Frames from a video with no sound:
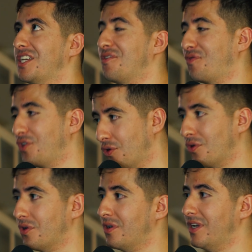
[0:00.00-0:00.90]
If
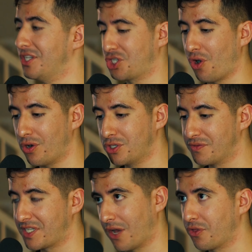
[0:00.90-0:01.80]
you're in charge of
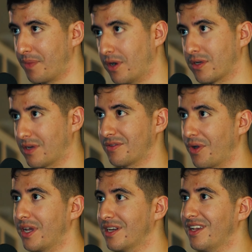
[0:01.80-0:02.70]
South America,
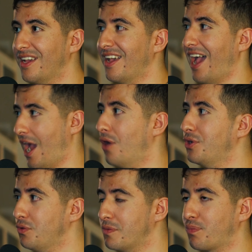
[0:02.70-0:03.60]
right, how do
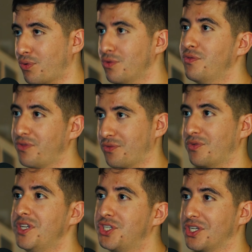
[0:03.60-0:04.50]
you improve the
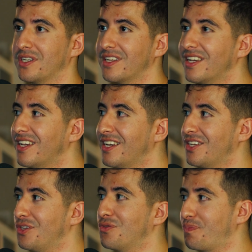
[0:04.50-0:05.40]
region?
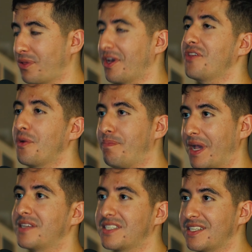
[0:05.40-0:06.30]
You play the
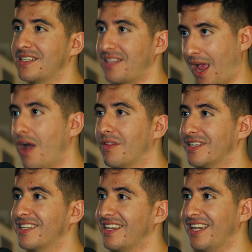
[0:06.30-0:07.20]
best
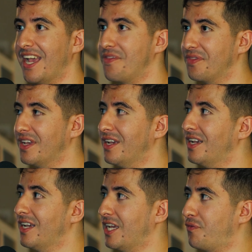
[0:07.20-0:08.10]
talent. Absolutely. And
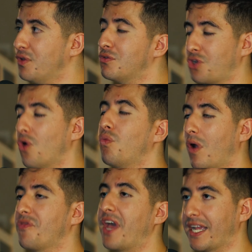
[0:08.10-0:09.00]
if you don't
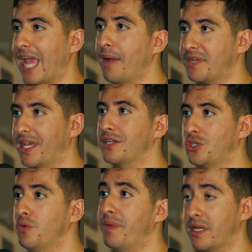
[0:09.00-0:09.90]
want that gap to get
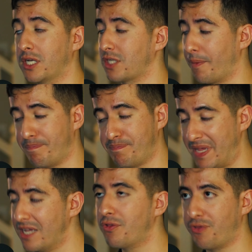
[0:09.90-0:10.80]
too big, because a
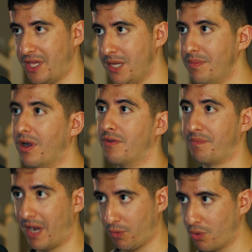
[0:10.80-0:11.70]
big theme of
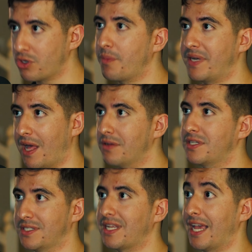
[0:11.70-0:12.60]
my World Cup
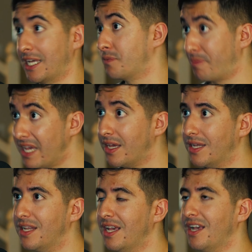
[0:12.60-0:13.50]
analysis has
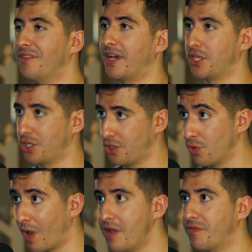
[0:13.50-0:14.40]
been that
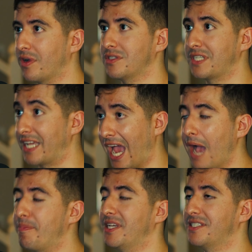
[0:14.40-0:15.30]
UEFA's
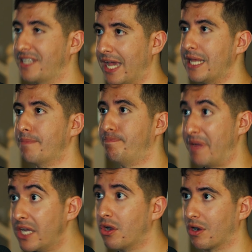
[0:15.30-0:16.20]
gap is getting
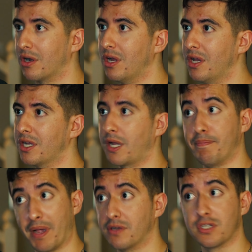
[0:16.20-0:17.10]
bigger
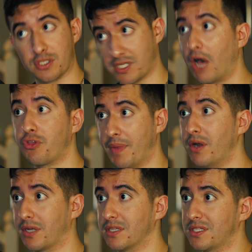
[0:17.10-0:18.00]
compared to South
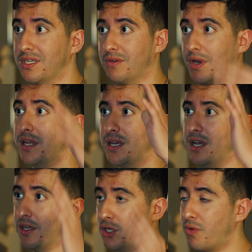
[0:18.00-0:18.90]
America's, right?
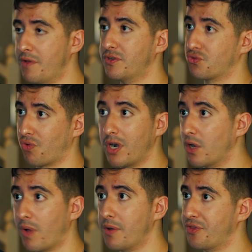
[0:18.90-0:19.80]
UEFA is running
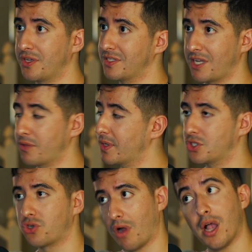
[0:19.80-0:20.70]
away with it, and South America's
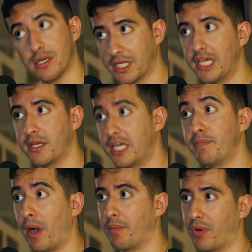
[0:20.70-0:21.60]
trying to
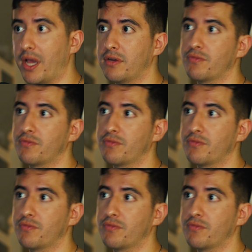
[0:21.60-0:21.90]
keep up, right?